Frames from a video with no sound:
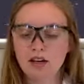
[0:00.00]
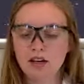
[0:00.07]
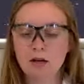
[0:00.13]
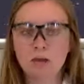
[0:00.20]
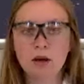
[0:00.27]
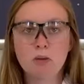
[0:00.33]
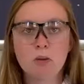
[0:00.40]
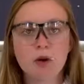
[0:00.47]

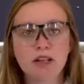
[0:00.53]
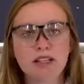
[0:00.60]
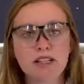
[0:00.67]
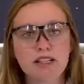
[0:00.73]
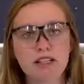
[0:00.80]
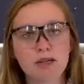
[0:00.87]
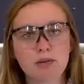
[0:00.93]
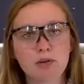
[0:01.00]
Now my 1
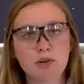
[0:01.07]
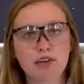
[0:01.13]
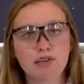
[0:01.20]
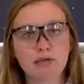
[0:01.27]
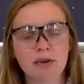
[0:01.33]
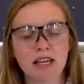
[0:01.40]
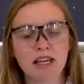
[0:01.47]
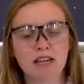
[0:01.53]
teaspoon
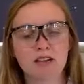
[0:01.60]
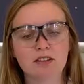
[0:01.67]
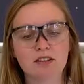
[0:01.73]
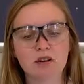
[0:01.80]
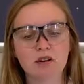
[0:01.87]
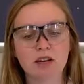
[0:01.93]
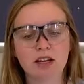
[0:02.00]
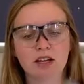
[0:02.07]
of baking
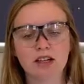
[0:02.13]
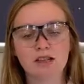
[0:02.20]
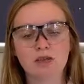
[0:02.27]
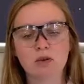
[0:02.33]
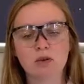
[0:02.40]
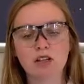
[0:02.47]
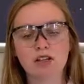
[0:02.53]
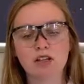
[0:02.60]
soda is
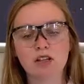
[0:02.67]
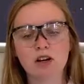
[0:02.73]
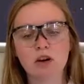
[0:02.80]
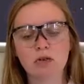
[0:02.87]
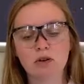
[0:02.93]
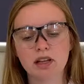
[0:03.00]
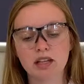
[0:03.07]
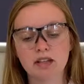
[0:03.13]
going to
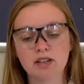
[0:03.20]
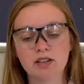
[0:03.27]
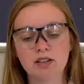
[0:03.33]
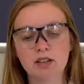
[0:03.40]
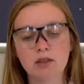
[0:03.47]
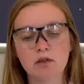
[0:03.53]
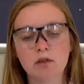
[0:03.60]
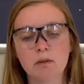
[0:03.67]
go
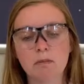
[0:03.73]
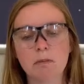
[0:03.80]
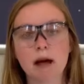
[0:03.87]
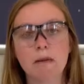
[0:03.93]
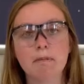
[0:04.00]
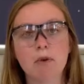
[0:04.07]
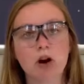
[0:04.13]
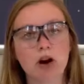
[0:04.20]
into
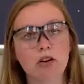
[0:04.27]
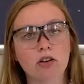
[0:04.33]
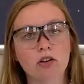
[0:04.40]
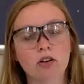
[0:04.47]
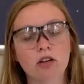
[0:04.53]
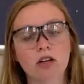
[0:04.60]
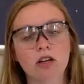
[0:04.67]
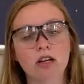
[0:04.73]
my
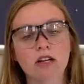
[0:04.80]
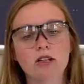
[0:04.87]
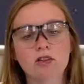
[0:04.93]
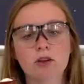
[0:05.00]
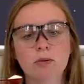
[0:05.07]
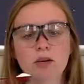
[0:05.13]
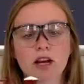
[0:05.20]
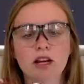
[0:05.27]
bottle.
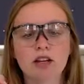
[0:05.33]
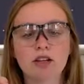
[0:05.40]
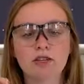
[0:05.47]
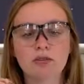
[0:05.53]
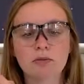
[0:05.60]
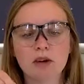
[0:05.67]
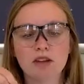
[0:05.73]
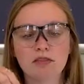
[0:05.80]
So I'm going to
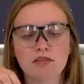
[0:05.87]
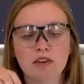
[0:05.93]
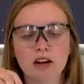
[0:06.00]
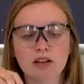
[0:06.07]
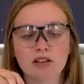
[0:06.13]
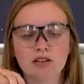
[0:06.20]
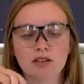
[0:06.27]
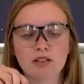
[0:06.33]
use my
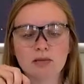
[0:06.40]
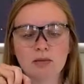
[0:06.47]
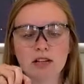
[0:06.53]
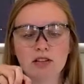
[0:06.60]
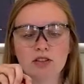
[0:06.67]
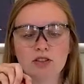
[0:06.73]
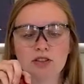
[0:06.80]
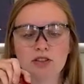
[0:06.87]
funnel to
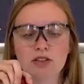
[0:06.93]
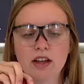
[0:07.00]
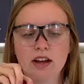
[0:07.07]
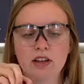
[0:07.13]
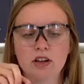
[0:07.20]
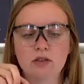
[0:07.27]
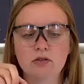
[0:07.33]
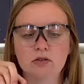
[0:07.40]
make sure that
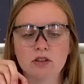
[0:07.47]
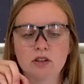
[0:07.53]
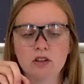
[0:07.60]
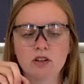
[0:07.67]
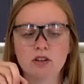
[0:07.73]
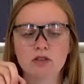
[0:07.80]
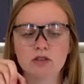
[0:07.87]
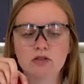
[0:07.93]
it goes
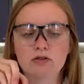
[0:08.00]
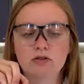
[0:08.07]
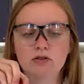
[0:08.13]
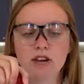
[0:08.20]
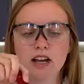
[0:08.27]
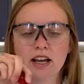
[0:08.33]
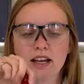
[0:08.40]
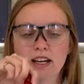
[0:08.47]

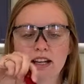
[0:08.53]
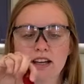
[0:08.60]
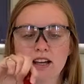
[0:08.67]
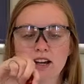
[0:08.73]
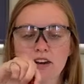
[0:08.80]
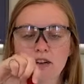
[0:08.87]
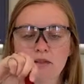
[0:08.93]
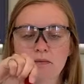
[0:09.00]
right in
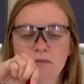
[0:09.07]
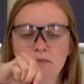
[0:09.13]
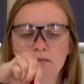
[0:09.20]
there.